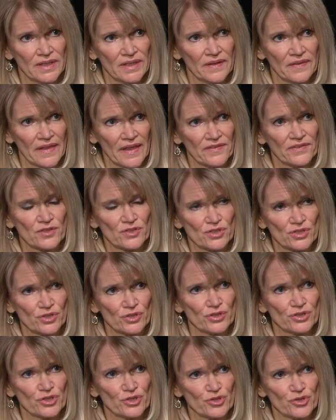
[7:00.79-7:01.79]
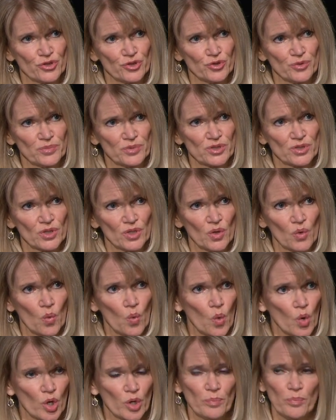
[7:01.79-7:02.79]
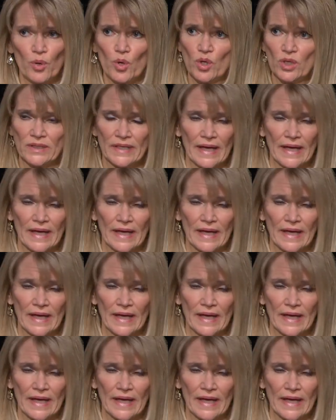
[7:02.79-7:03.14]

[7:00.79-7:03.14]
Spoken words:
that the surge troops were pulled